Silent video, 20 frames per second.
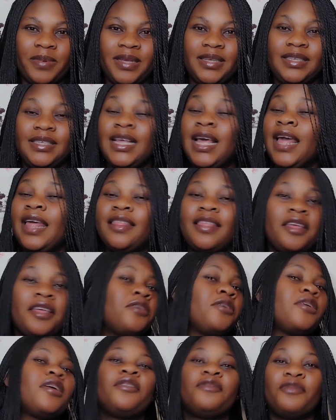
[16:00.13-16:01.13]
best. Thank
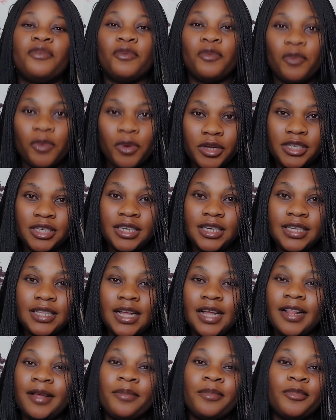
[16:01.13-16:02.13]
you guys for watching,
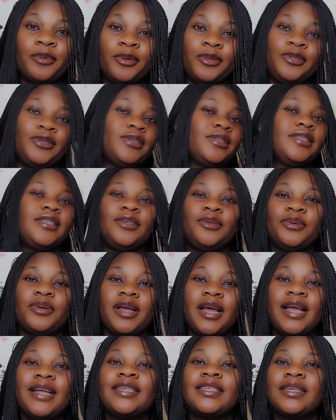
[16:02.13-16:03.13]
and I'm going to see you
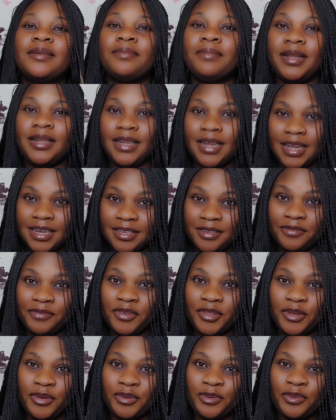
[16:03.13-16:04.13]
guys in my next
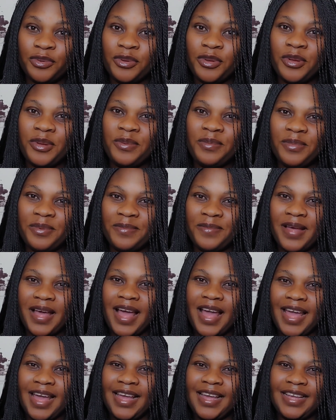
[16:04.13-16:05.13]
video.
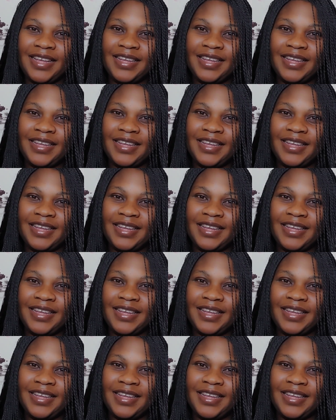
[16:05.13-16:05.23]
Bye.